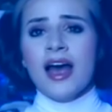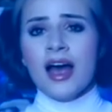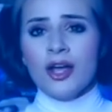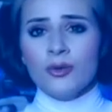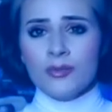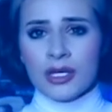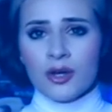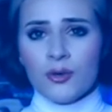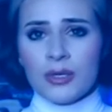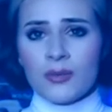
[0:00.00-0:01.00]
Help me,
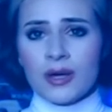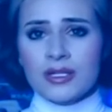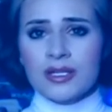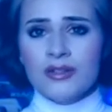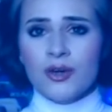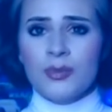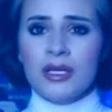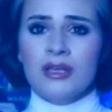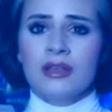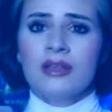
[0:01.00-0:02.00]
Obi-Wan
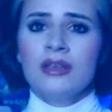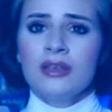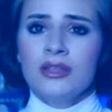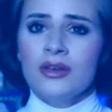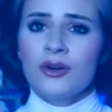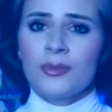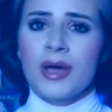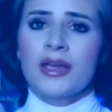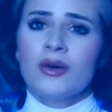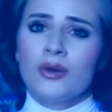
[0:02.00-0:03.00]
Kenobi. You're
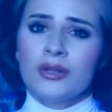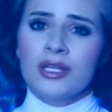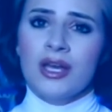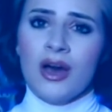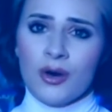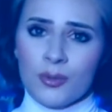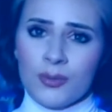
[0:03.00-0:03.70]
my only hope.